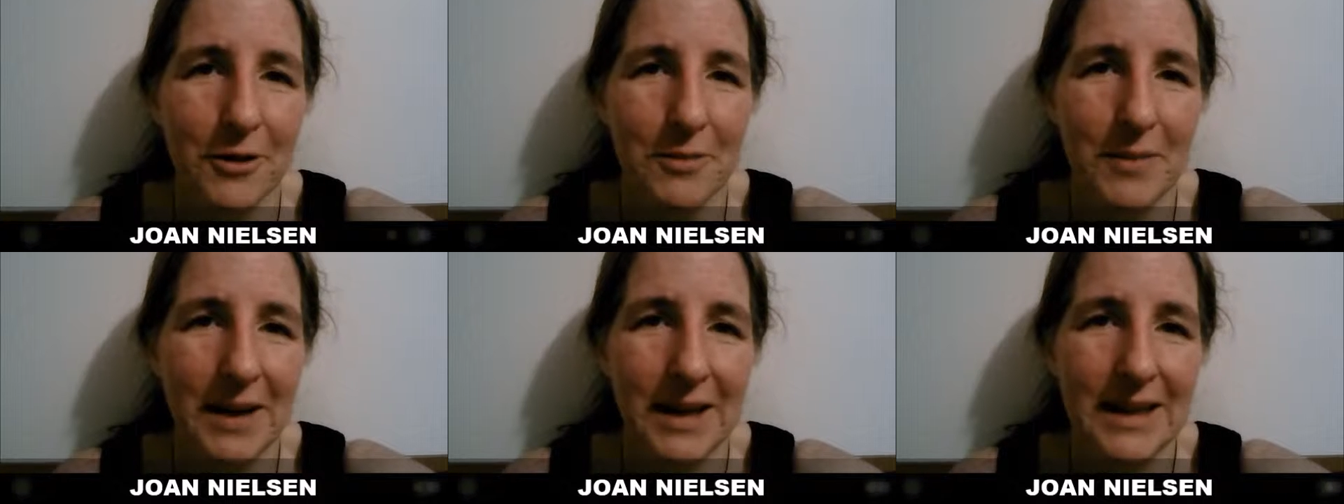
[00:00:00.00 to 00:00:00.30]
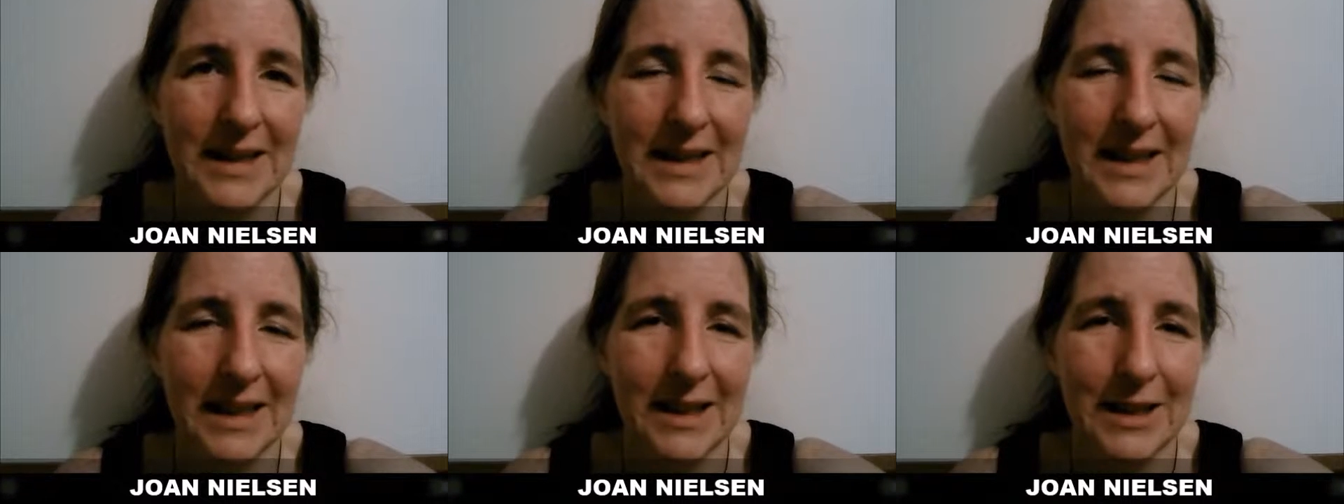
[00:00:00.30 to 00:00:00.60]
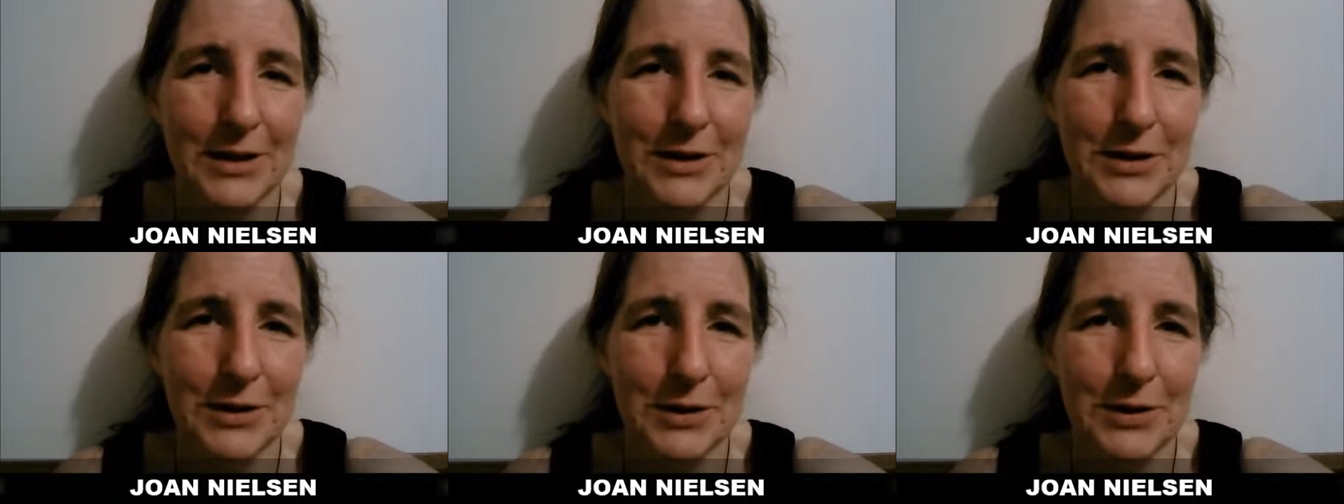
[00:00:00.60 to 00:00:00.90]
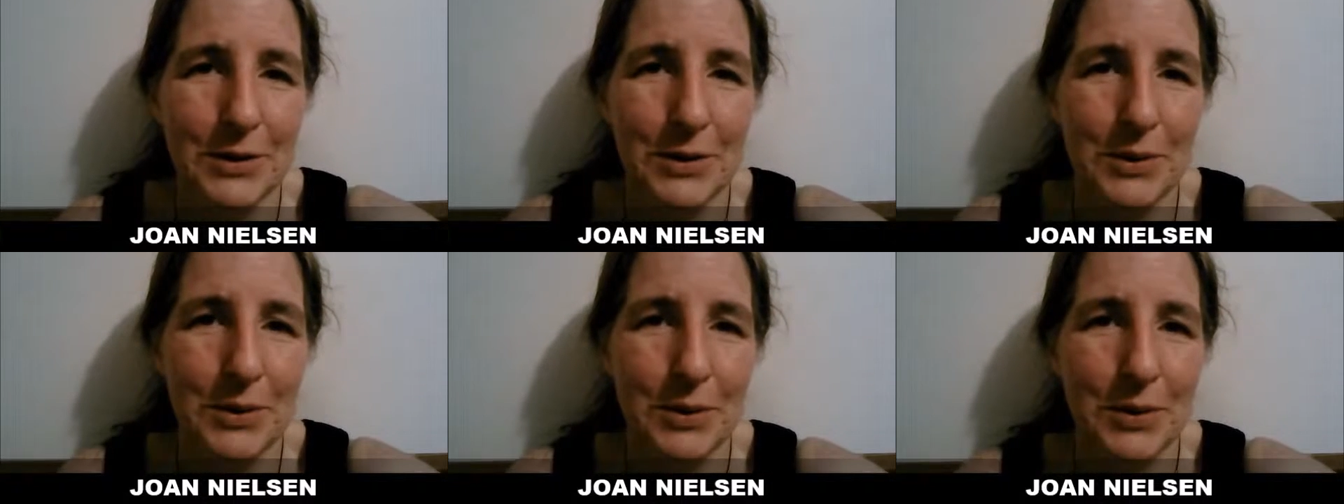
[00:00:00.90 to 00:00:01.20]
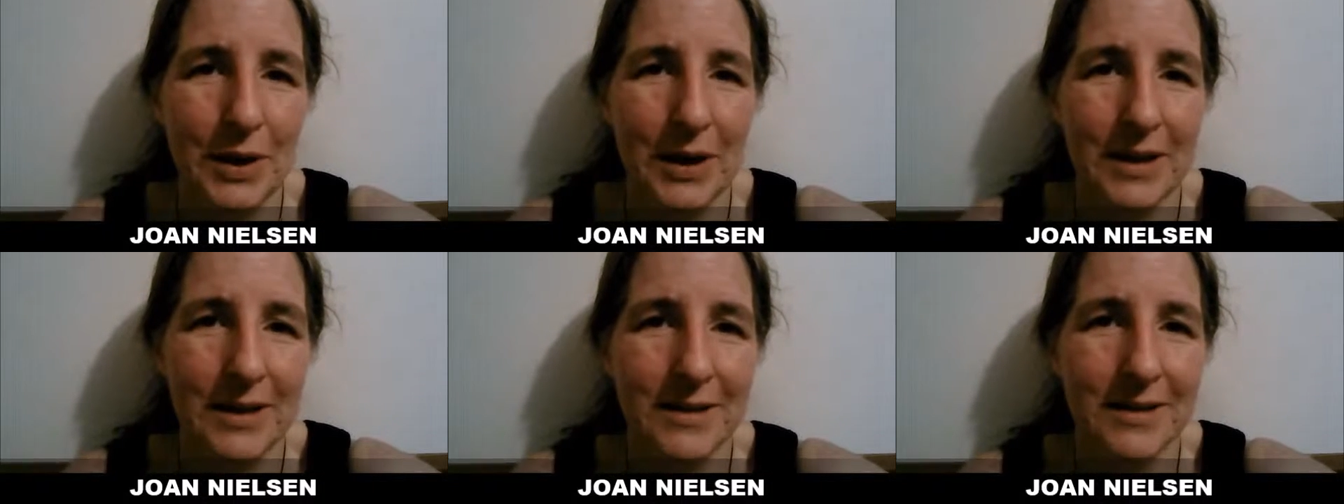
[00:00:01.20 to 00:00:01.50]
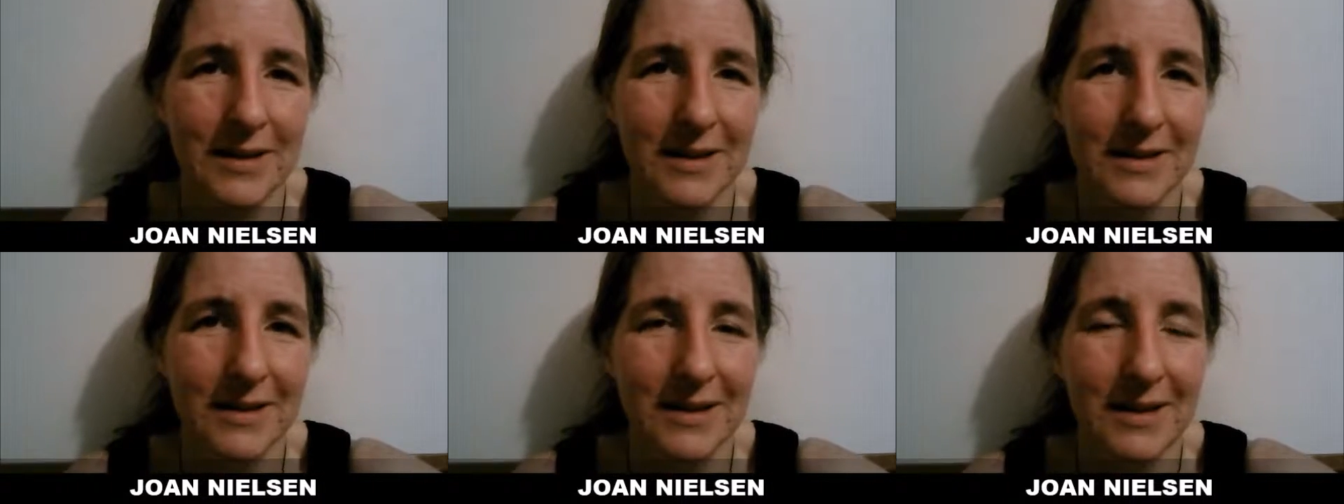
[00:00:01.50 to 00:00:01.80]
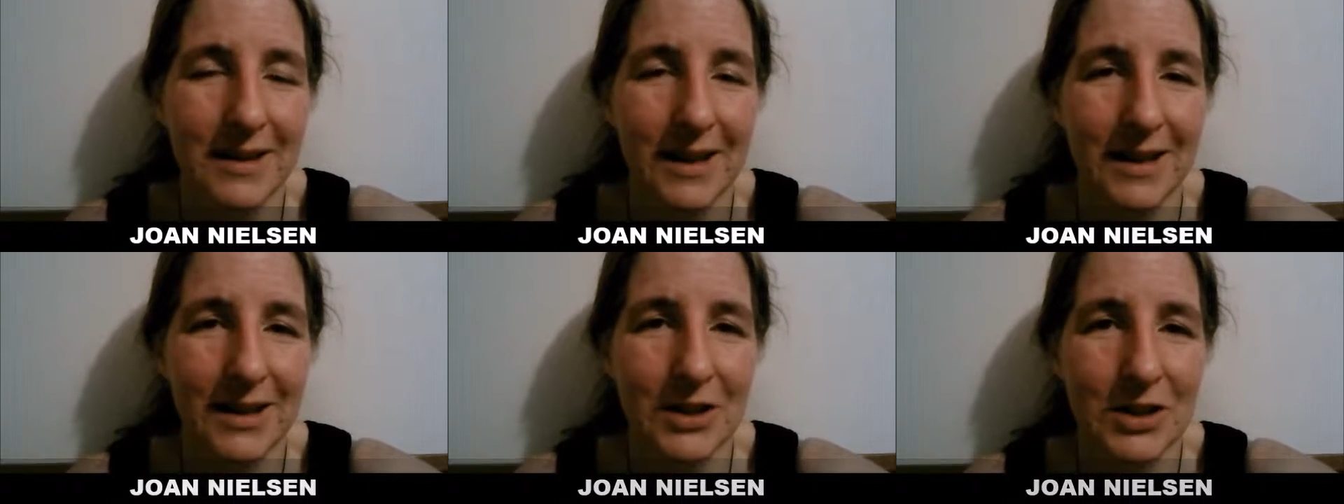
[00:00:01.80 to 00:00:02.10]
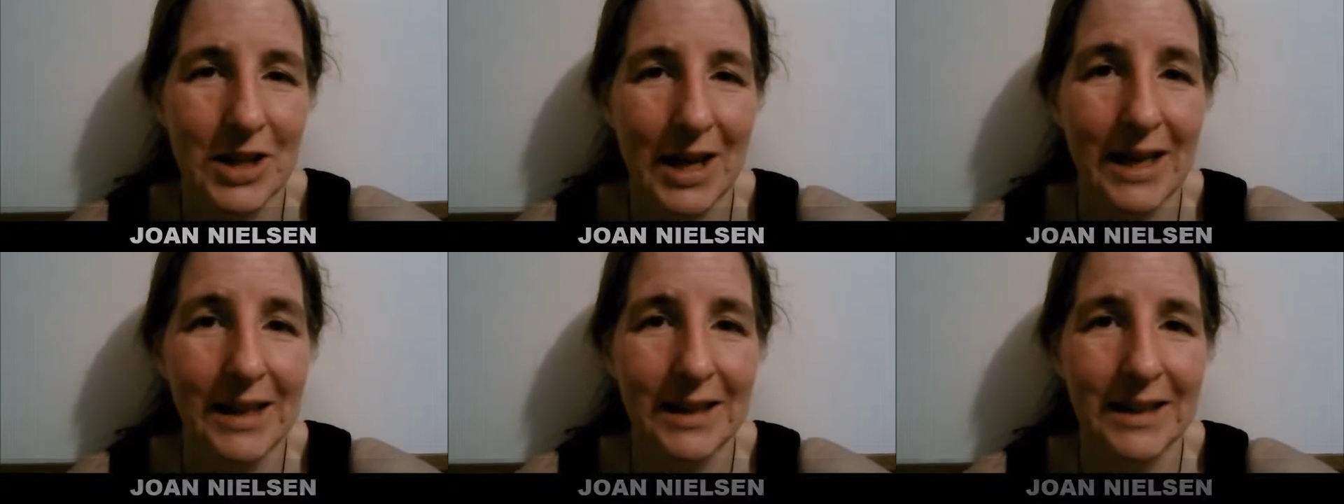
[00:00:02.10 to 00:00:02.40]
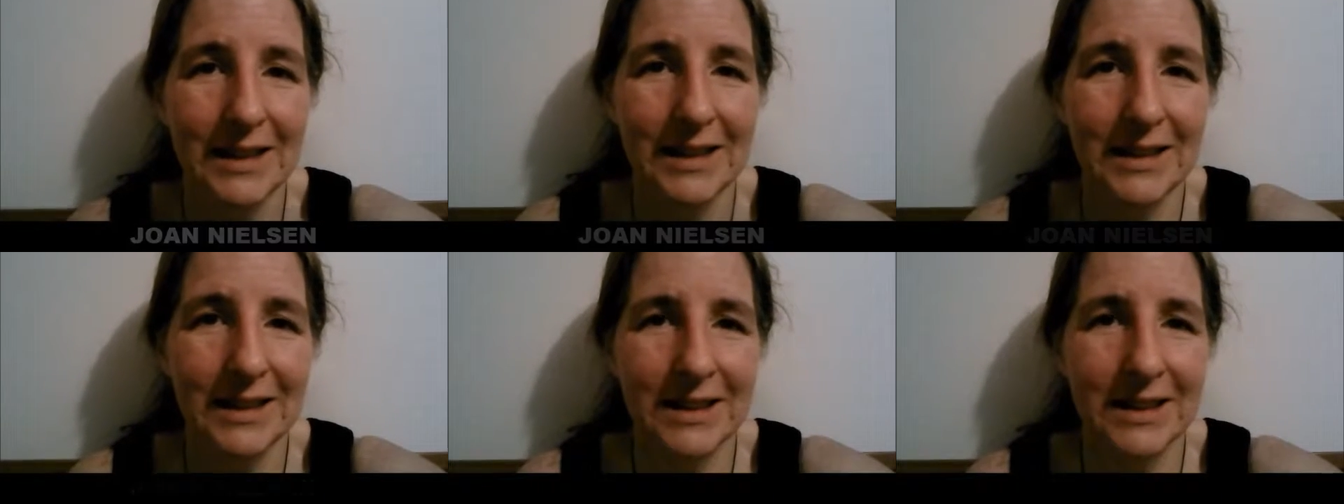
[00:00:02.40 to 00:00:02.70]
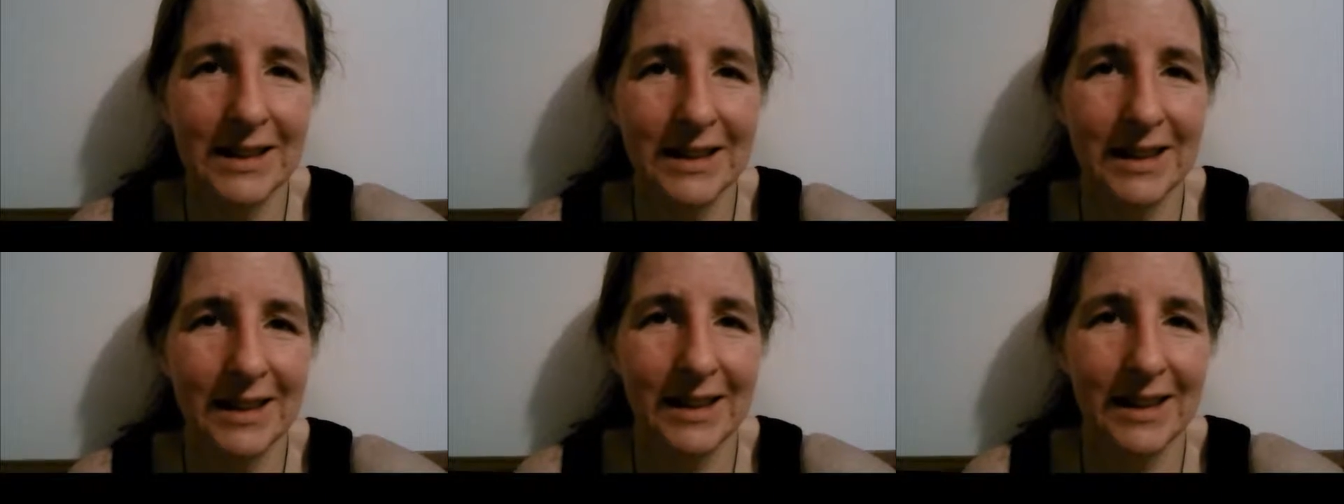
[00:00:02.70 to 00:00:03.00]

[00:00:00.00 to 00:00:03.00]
for my day 2 60-day challenge.